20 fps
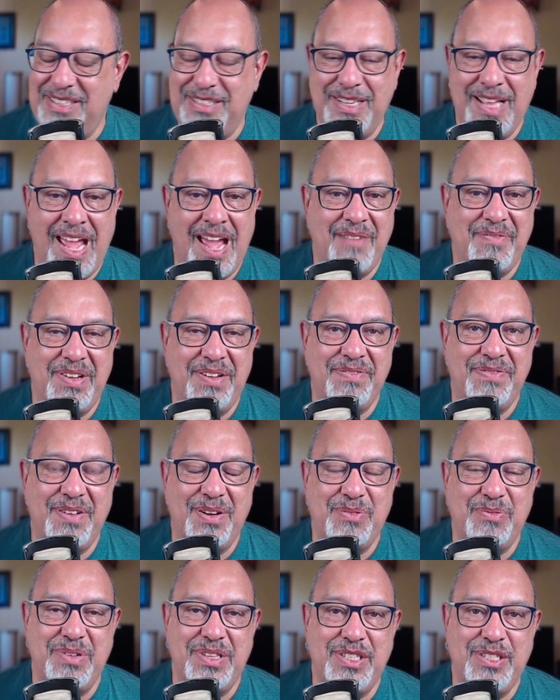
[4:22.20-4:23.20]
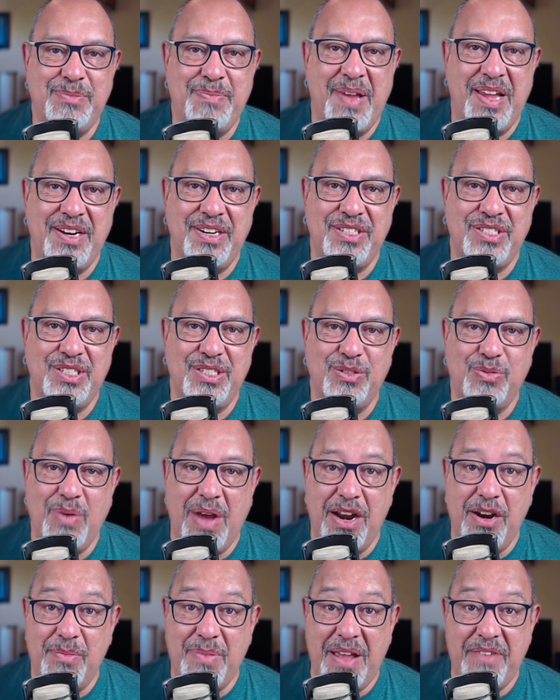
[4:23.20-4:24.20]
having fun with Spanish is
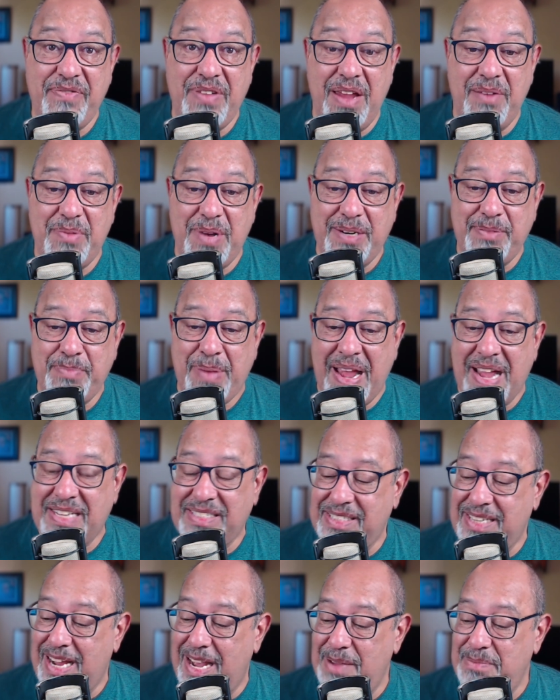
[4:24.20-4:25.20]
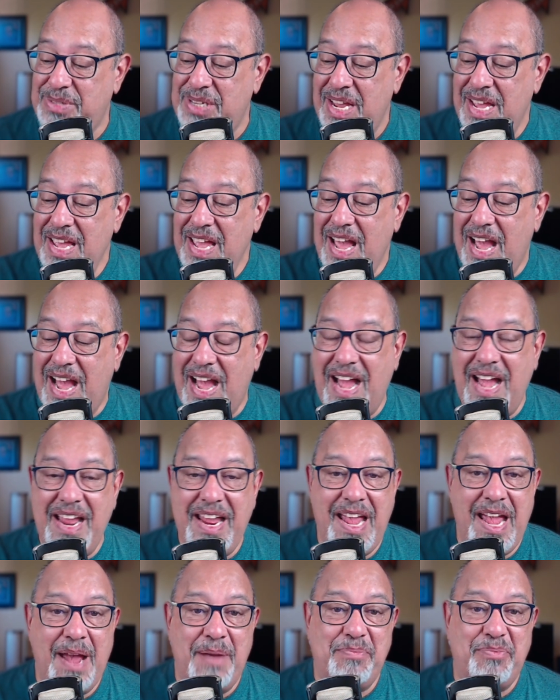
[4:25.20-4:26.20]
one of my favorite pastimes.
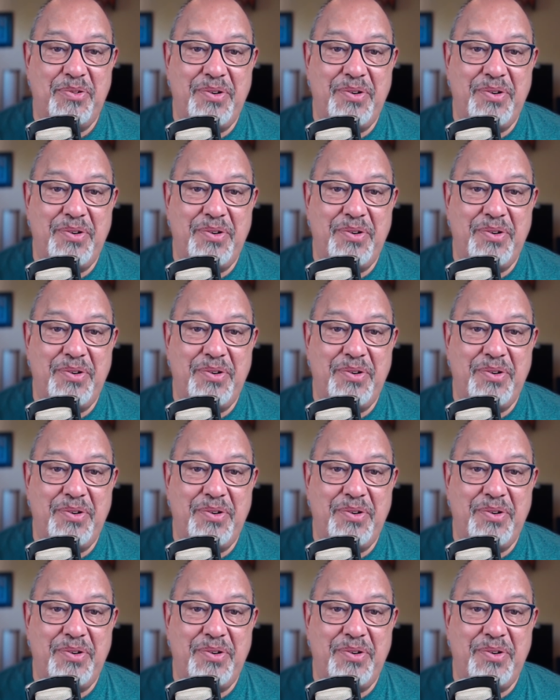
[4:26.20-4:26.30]
I am